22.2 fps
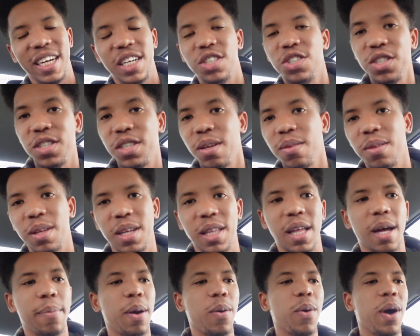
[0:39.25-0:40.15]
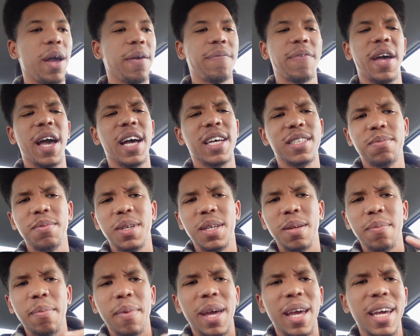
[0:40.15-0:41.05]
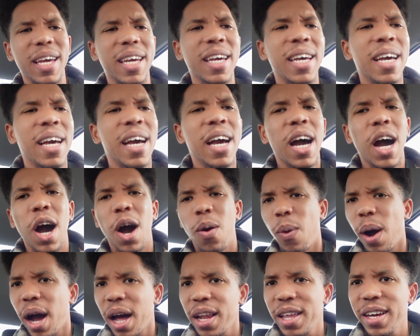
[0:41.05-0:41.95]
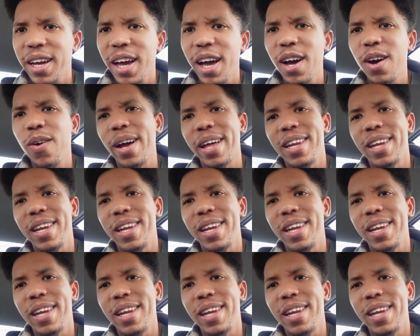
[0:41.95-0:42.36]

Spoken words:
It's just something that my wife asked me to make a while ago.